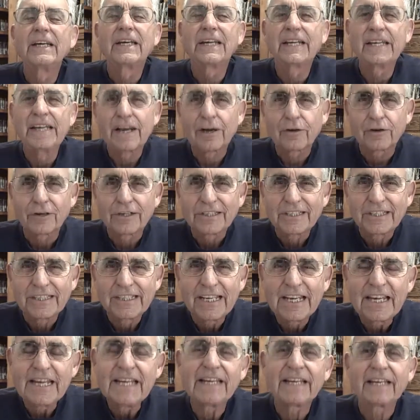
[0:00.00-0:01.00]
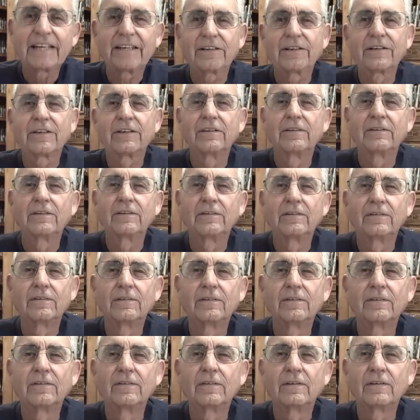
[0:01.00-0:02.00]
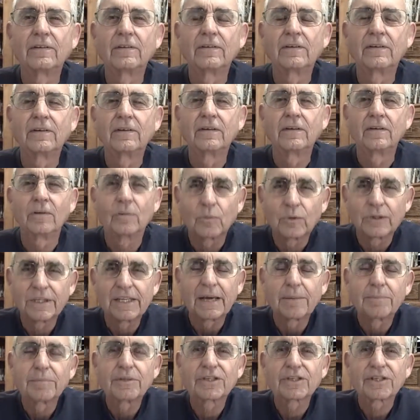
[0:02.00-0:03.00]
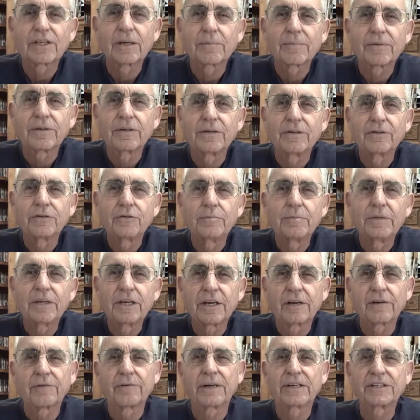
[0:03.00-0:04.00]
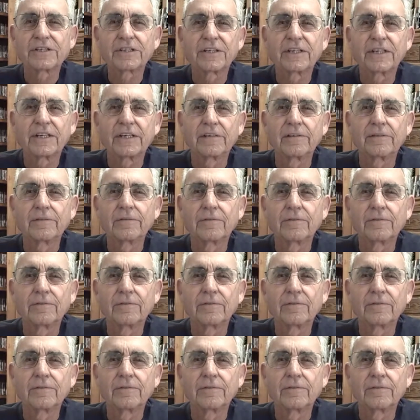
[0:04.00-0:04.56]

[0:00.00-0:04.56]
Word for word: guarantee it, would that be something you'd be interested in?